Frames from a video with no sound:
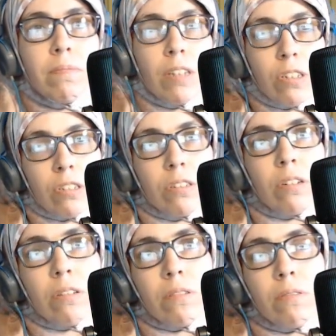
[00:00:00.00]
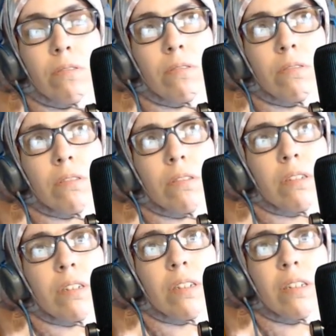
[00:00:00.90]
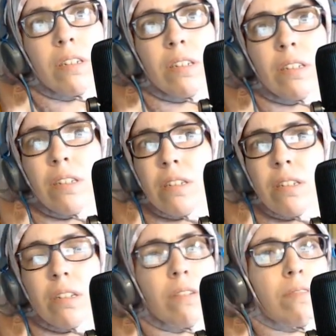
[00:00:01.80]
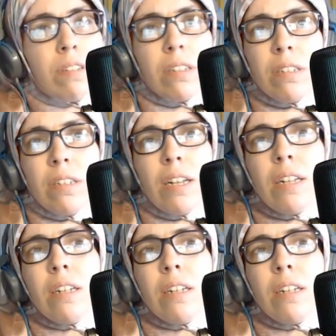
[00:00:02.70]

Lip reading: So, Star Wars is dead.